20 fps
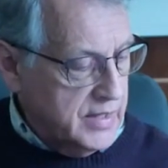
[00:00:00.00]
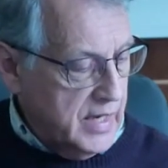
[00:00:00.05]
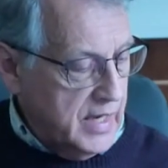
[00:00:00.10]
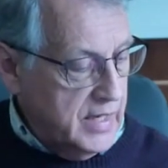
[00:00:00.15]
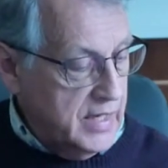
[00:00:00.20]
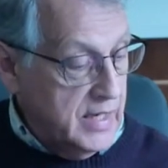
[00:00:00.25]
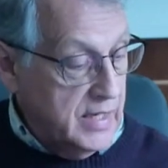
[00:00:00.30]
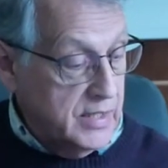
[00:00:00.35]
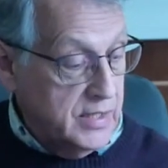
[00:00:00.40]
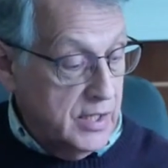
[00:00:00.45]

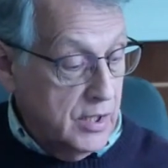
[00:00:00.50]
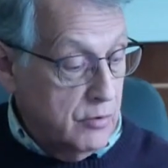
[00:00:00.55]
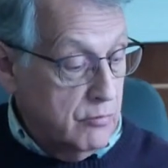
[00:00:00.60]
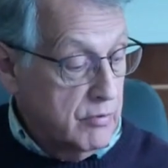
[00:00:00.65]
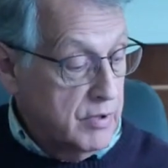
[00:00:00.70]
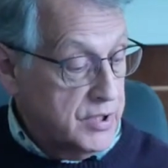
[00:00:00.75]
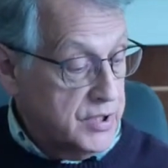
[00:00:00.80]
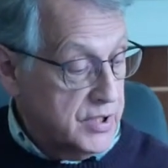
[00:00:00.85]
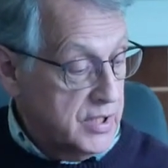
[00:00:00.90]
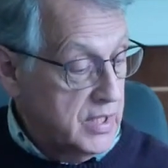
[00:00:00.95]
day, he did
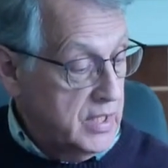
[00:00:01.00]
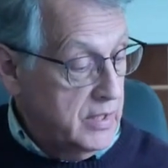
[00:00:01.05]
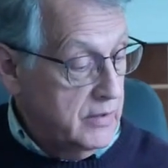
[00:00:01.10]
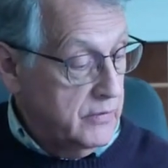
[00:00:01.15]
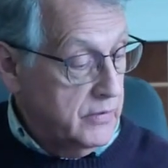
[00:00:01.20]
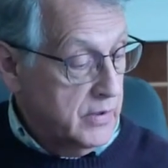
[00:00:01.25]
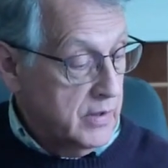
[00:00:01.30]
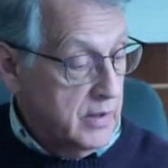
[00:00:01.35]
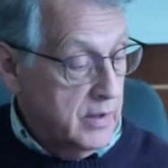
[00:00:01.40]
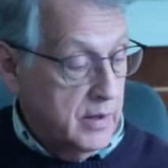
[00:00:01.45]

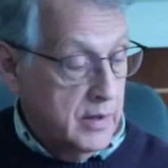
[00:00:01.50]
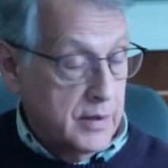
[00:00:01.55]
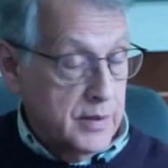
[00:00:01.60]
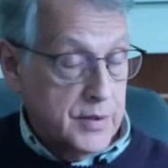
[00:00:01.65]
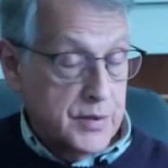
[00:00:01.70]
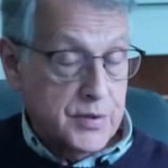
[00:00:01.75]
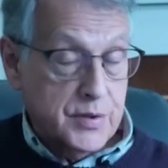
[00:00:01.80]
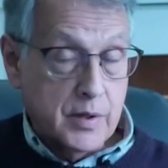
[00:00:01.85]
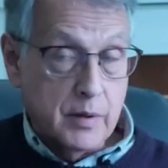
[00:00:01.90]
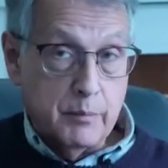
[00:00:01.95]
receive
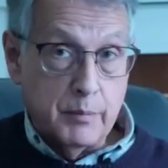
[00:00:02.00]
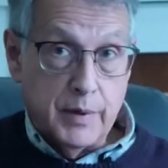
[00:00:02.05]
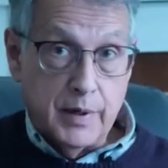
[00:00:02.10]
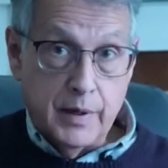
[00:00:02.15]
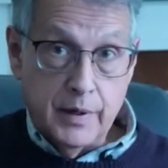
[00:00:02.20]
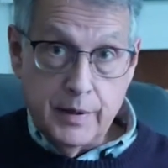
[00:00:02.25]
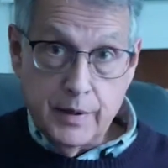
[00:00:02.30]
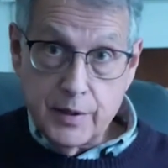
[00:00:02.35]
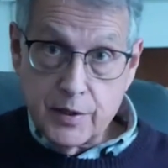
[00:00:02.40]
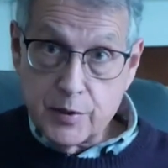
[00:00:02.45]
some
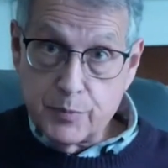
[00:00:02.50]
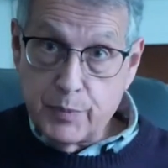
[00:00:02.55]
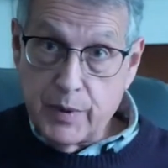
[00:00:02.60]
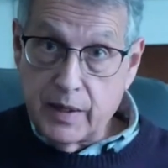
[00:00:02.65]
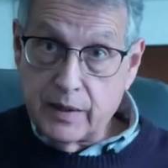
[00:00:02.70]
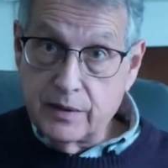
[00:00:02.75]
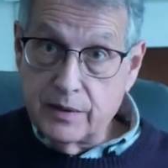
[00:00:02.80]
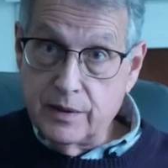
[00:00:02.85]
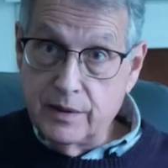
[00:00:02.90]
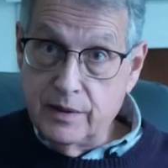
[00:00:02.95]

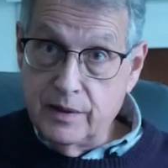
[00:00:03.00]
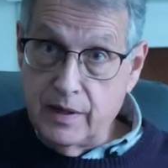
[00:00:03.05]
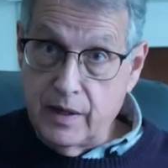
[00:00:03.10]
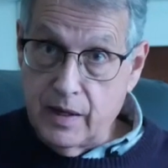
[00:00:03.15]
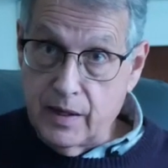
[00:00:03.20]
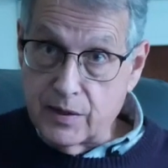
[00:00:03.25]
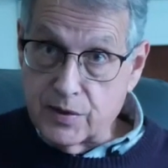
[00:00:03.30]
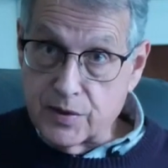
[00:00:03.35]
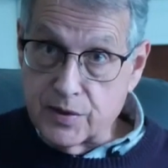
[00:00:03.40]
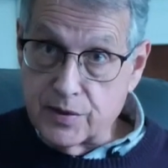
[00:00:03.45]
unexpected
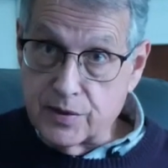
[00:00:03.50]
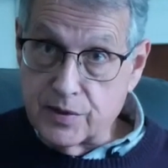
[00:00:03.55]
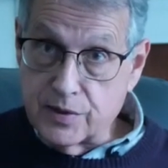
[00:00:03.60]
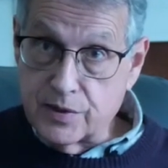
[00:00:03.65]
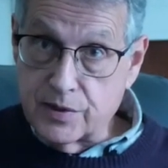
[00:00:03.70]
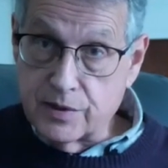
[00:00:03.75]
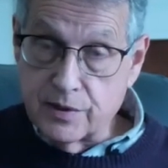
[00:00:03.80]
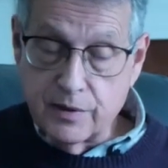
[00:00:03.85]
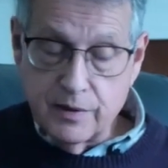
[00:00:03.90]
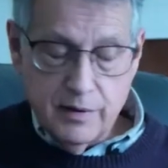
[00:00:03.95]

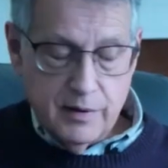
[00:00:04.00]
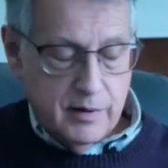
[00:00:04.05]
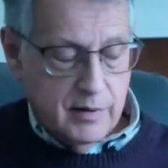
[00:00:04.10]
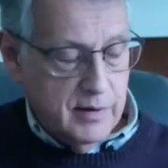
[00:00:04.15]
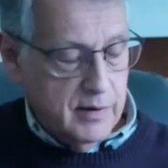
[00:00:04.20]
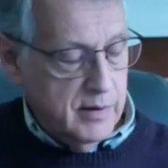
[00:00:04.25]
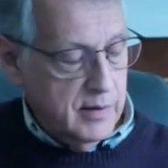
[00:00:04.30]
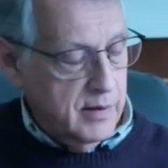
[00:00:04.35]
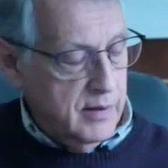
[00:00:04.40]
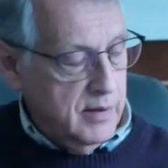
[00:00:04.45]
guests.
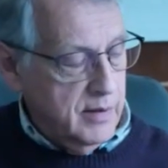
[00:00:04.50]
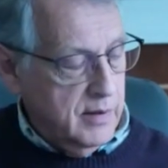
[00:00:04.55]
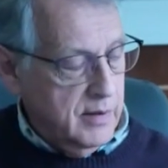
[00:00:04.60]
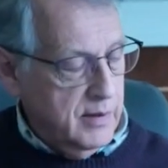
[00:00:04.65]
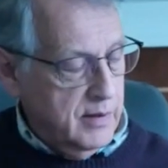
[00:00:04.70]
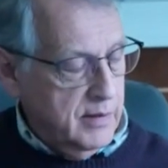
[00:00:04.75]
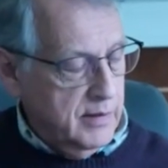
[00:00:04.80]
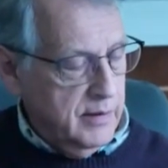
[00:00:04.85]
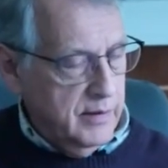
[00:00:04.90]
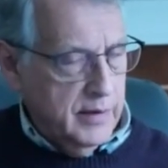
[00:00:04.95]

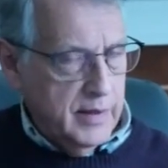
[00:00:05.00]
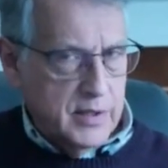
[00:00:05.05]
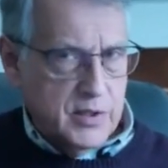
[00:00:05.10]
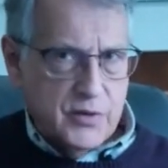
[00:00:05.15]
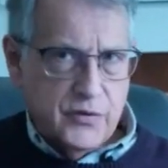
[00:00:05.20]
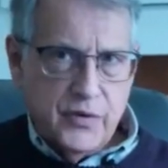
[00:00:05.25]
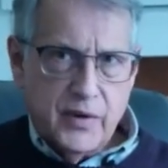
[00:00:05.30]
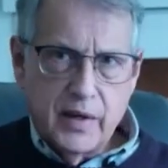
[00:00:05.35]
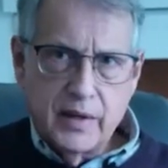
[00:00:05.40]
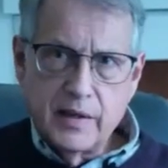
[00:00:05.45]

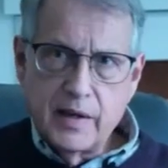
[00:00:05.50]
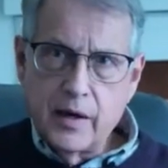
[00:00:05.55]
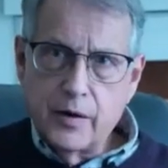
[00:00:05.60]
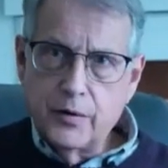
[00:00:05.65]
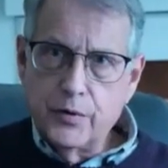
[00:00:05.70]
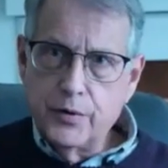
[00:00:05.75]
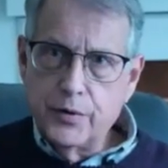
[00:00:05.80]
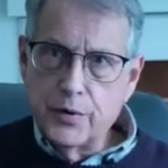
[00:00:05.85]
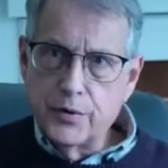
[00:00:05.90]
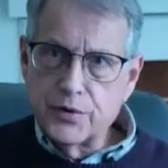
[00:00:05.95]
Let's find
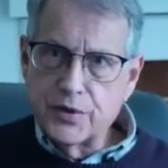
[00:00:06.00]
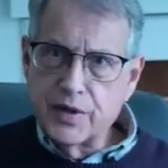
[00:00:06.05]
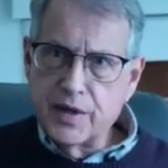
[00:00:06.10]
out who those